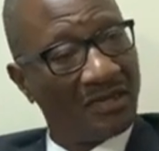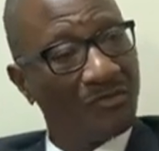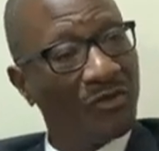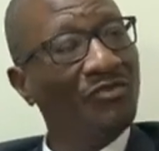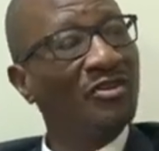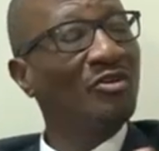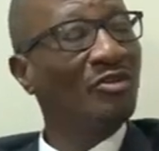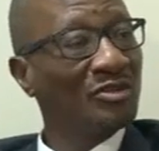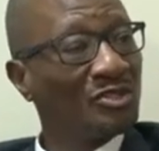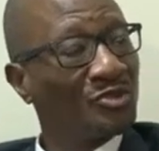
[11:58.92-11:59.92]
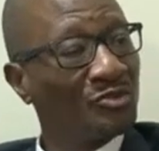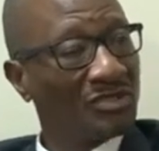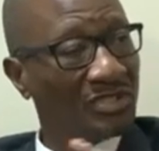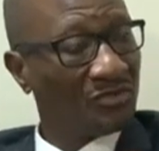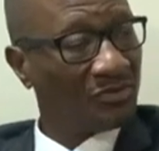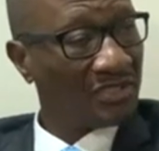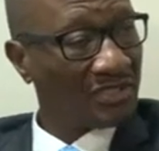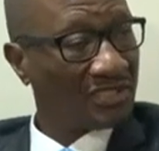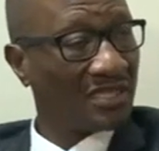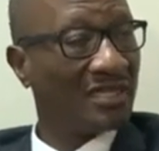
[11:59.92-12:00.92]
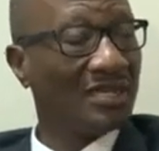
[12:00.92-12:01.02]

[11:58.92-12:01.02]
moving on to different